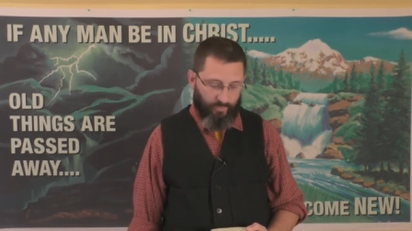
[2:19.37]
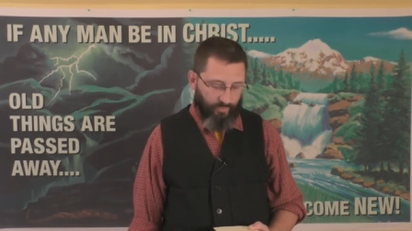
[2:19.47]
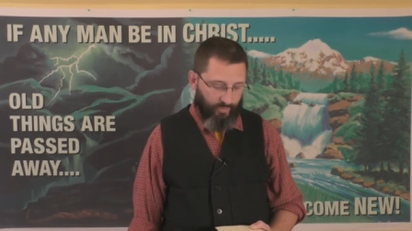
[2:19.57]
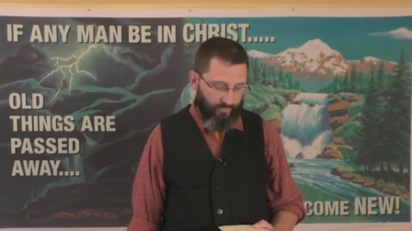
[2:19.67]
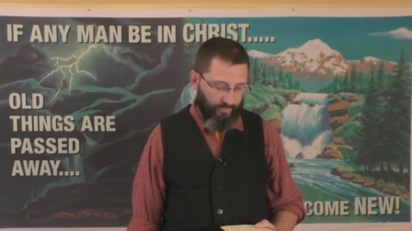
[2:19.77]
and
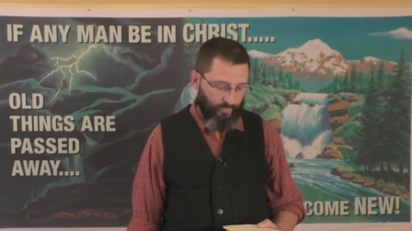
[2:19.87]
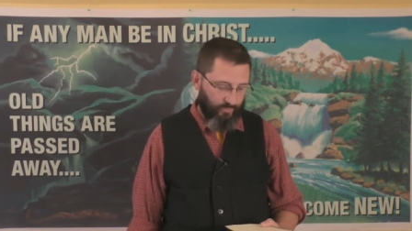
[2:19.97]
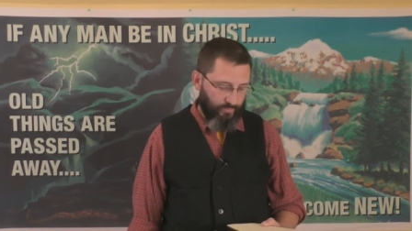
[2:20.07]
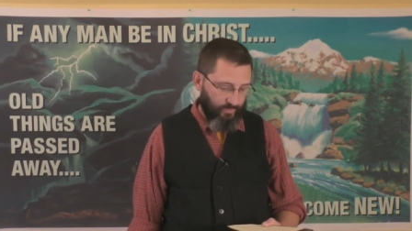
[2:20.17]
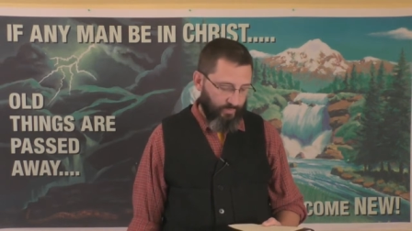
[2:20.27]
whatever.
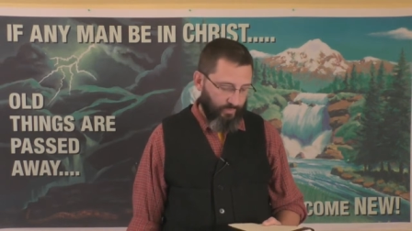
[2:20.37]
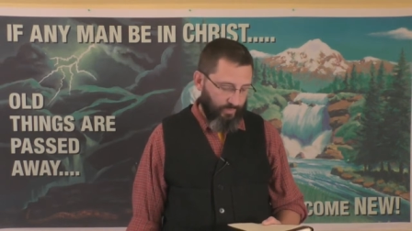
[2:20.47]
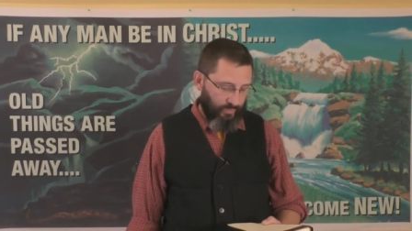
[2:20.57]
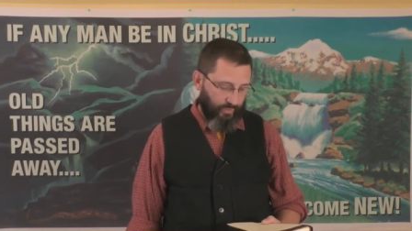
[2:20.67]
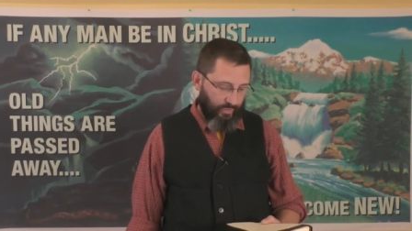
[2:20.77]
So
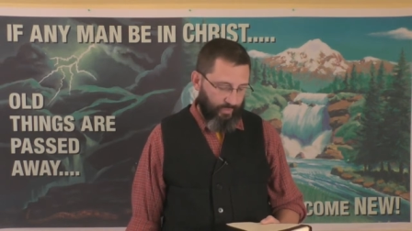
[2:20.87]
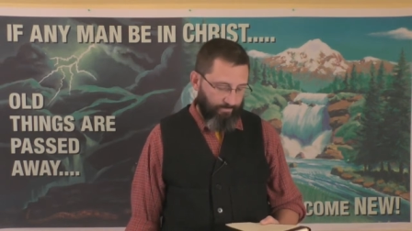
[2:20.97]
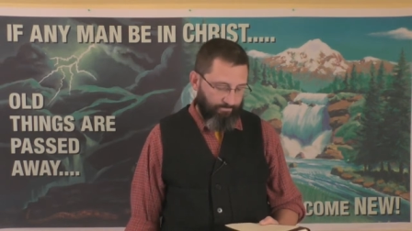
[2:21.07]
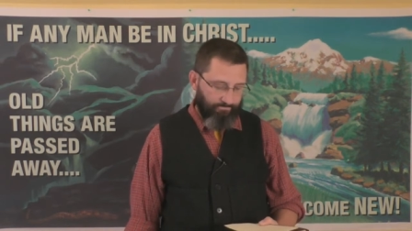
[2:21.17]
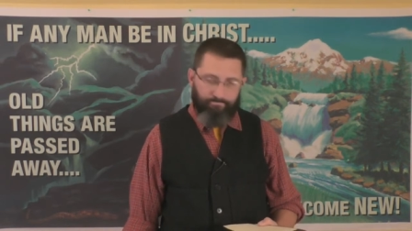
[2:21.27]
um,